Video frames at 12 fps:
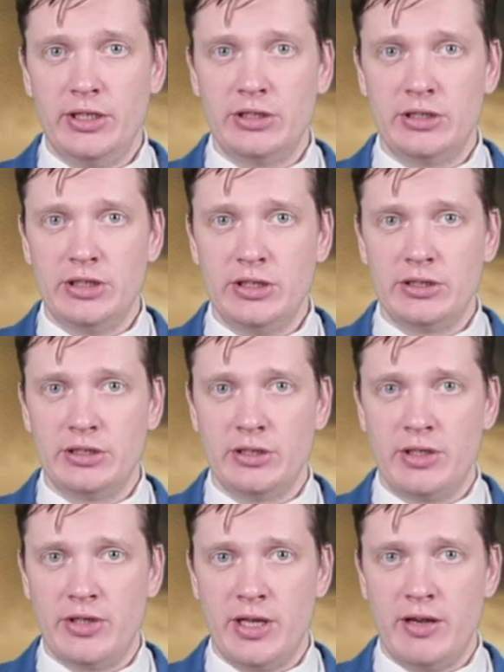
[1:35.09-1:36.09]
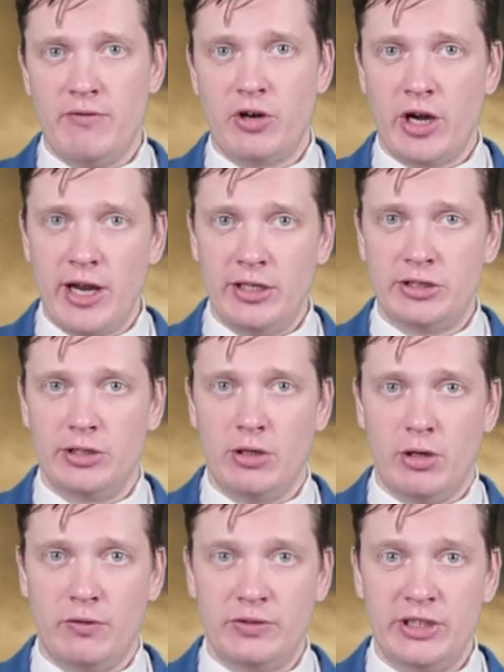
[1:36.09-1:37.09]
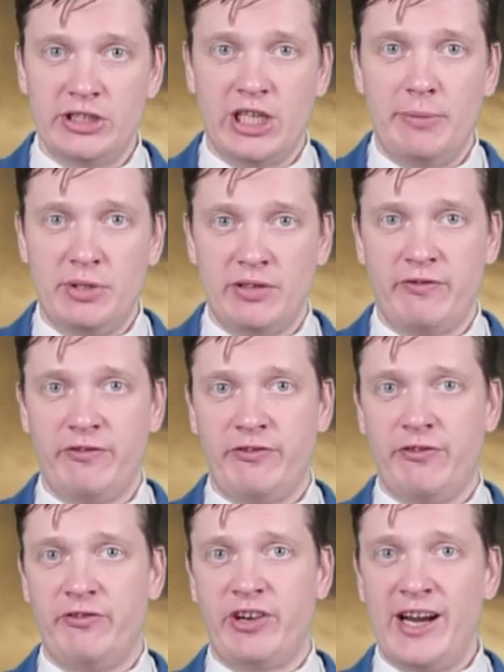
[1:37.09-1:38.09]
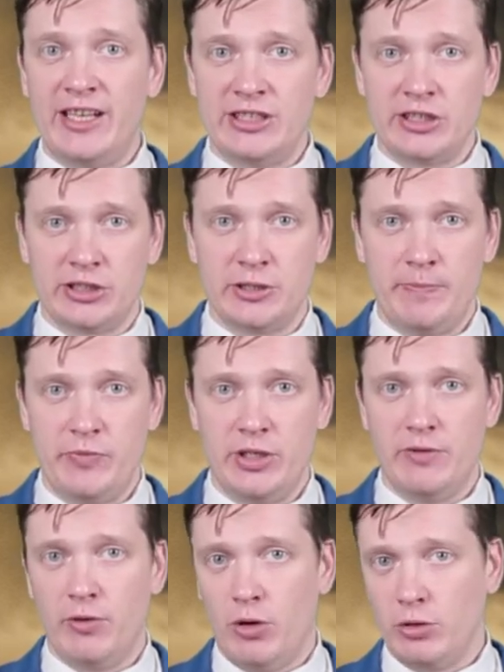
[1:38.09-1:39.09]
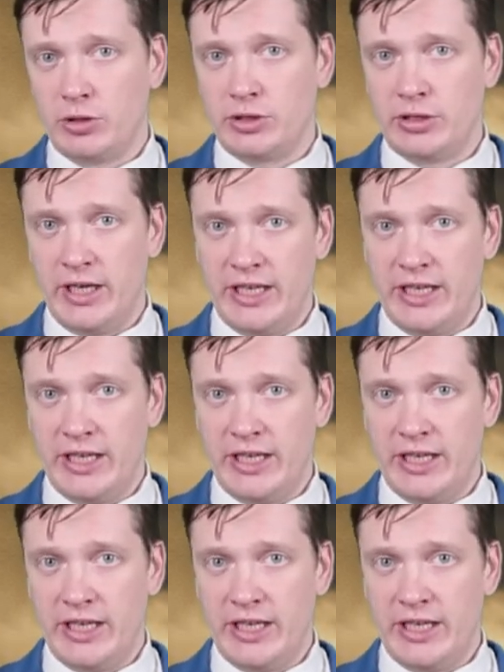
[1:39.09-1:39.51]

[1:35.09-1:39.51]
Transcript: reason is the variety of descriptive phrases invoked